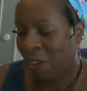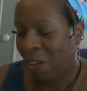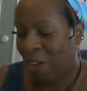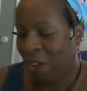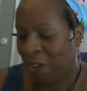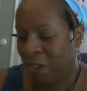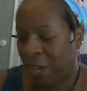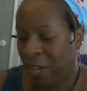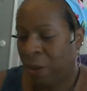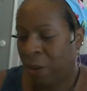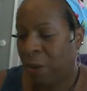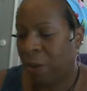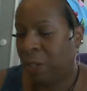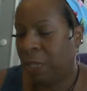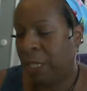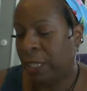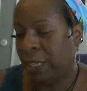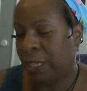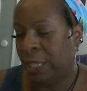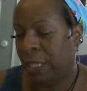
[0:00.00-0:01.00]
Okay, hold
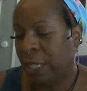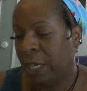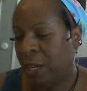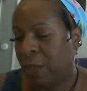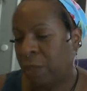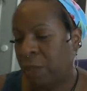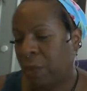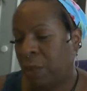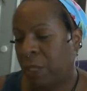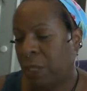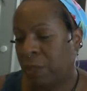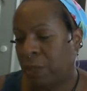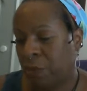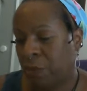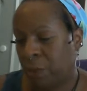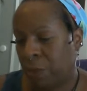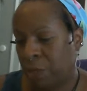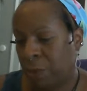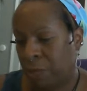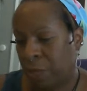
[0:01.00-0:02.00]
on a second. I'm looking for
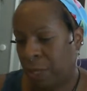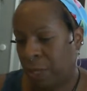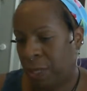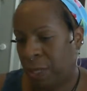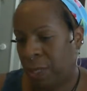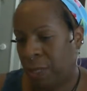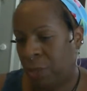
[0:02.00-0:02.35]
something.